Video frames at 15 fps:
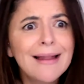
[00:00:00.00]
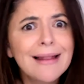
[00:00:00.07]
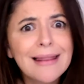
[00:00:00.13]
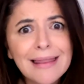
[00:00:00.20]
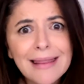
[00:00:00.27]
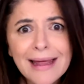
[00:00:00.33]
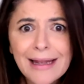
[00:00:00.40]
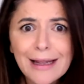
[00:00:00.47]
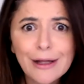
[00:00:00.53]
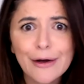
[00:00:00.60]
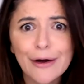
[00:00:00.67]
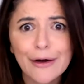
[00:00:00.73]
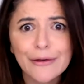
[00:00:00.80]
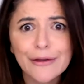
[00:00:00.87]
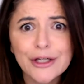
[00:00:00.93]
let
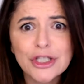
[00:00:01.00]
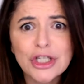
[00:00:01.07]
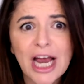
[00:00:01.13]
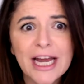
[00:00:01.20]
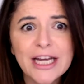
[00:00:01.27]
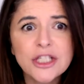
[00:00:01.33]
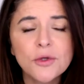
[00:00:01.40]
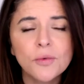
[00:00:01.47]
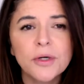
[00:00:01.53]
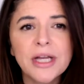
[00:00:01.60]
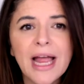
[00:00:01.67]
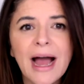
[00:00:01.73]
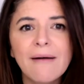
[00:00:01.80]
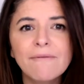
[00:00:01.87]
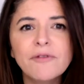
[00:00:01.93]
alone the change that would
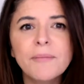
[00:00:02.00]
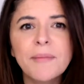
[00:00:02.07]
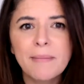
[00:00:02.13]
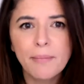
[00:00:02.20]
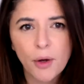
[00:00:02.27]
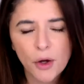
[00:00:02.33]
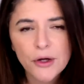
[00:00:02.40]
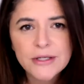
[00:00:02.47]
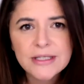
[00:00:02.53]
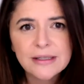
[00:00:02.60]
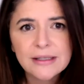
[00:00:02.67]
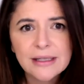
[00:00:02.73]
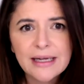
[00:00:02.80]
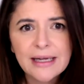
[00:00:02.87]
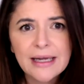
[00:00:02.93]
come for me
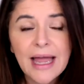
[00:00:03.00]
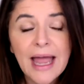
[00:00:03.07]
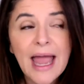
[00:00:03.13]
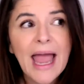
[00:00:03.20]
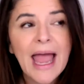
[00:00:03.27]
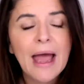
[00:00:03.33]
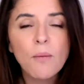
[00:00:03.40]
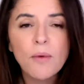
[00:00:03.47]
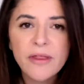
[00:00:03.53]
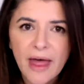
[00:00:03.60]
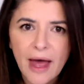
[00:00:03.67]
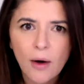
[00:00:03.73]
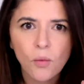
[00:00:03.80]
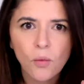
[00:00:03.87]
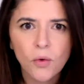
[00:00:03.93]
personally and
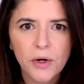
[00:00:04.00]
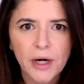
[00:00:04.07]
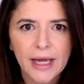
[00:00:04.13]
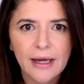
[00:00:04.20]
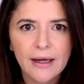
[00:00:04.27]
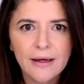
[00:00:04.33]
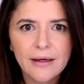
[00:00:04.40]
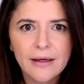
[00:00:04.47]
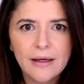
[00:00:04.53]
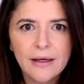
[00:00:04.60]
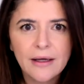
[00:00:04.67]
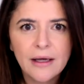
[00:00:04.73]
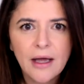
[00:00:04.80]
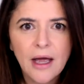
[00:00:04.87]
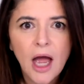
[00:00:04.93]
without warning.
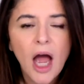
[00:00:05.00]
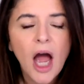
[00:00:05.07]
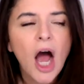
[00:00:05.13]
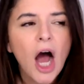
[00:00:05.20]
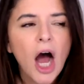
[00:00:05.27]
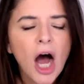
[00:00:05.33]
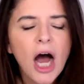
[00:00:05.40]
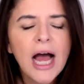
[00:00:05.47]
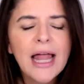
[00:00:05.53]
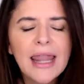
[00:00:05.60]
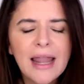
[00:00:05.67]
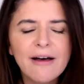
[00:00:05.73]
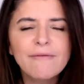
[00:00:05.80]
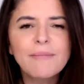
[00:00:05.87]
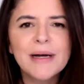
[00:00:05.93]
I
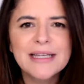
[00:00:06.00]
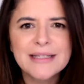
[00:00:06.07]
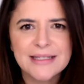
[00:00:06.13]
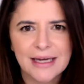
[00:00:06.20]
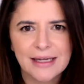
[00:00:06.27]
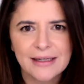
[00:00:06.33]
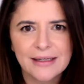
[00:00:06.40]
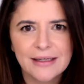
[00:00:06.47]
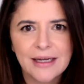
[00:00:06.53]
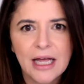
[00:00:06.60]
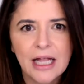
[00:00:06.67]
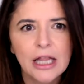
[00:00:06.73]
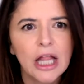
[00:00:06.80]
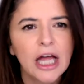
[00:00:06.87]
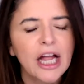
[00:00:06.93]
love my son
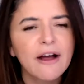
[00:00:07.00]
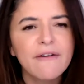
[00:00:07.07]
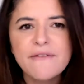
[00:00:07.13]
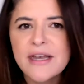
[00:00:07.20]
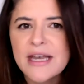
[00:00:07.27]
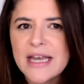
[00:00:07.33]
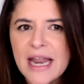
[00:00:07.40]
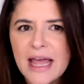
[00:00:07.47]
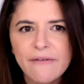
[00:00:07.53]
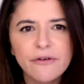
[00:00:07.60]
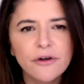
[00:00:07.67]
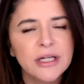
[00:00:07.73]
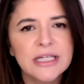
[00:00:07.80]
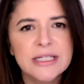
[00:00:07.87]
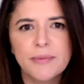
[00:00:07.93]
like I've never
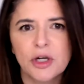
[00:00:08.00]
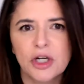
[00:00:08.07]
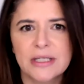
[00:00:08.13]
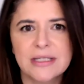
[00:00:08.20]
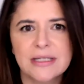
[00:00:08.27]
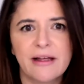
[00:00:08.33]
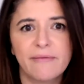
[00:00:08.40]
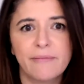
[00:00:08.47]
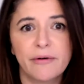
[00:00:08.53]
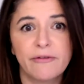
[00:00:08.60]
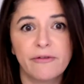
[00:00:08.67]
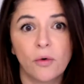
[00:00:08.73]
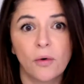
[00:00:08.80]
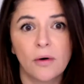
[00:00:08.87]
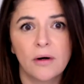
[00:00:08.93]
experienced love
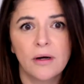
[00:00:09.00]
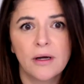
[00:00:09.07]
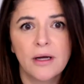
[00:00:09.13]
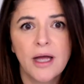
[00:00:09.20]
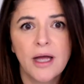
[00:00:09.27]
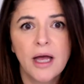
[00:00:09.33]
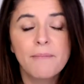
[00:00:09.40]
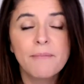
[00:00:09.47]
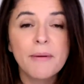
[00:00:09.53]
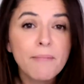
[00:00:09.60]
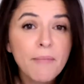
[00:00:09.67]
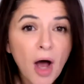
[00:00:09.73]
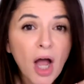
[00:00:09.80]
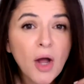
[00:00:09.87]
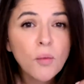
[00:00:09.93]
before. But
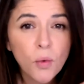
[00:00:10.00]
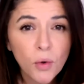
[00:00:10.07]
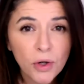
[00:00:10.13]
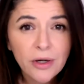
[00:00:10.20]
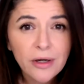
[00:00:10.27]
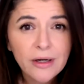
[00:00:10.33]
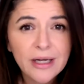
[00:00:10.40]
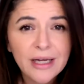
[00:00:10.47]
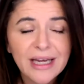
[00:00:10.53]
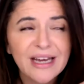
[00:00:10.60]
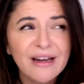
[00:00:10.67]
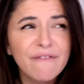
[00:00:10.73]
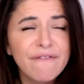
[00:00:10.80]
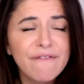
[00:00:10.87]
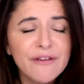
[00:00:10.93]
my work, it
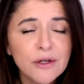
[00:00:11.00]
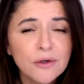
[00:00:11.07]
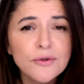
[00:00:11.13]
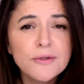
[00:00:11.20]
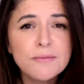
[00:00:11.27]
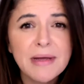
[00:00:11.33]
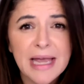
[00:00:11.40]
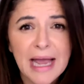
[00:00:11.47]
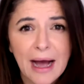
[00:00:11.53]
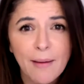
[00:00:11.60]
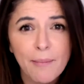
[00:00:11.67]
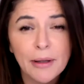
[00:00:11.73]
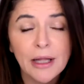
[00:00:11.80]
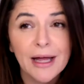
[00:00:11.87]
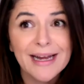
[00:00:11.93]
fills me
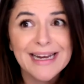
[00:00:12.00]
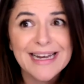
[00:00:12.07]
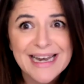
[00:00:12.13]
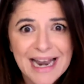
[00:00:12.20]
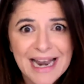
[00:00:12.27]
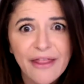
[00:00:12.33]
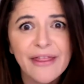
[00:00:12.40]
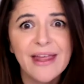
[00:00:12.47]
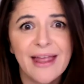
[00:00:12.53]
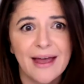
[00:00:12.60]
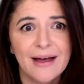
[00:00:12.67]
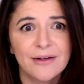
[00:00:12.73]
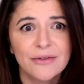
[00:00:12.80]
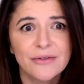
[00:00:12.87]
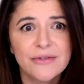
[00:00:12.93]
up like nothing
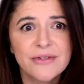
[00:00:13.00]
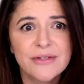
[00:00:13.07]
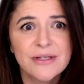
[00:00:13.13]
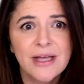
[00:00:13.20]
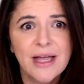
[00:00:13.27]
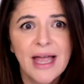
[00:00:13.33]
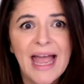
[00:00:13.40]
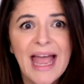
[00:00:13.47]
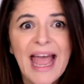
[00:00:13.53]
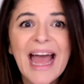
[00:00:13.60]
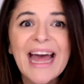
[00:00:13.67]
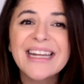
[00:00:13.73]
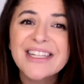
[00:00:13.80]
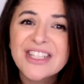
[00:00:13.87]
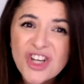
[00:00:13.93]
else. And
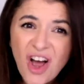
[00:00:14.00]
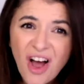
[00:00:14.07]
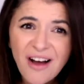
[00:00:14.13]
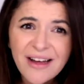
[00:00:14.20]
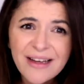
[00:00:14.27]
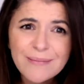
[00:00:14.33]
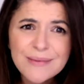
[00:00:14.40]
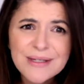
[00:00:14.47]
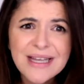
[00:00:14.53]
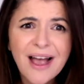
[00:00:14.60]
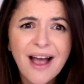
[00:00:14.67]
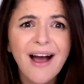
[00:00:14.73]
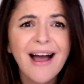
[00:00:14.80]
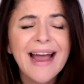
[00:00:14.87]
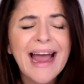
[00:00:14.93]
at times,
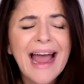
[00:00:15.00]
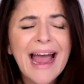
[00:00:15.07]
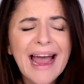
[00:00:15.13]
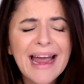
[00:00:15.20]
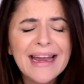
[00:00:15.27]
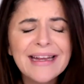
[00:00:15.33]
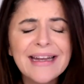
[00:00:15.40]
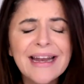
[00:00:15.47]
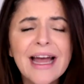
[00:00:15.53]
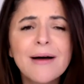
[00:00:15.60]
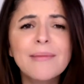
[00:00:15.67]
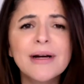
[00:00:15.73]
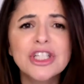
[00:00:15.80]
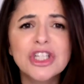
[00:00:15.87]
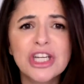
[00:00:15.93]
I hate how
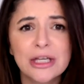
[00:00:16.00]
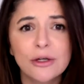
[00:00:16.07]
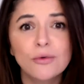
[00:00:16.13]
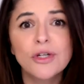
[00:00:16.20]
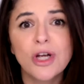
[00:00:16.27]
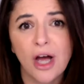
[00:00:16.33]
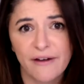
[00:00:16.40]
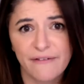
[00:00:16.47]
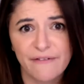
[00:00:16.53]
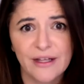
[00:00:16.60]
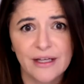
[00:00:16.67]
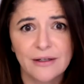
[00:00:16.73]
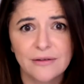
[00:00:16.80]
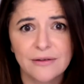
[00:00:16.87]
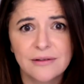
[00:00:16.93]
much guilt I
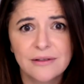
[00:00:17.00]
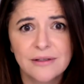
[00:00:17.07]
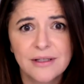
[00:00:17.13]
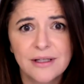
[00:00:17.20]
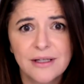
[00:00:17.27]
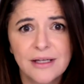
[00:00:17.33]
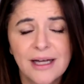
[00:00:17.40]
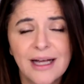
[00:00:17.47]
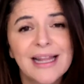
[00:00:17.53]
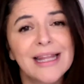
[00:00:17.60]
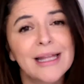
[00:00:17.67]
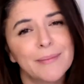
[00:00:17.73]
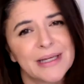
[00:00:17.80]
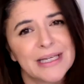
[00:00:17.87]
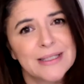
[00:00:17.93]
feel.
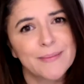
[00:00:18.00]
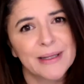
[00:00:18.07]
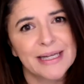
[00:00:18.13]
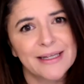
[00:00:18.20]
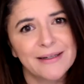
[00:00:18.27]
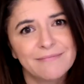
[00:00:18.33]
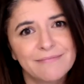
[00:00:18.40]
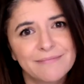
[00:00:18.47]
Let me explain.